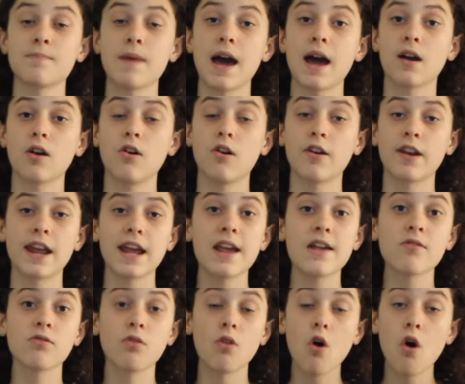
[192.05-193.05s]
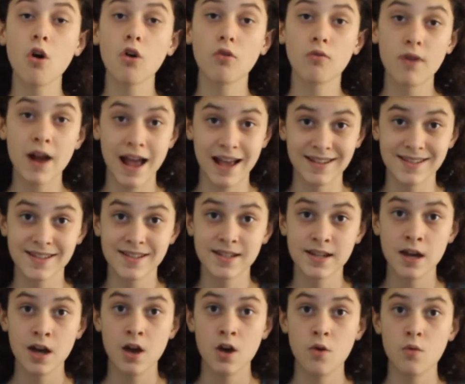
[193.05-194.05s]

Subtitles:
back on a long rest,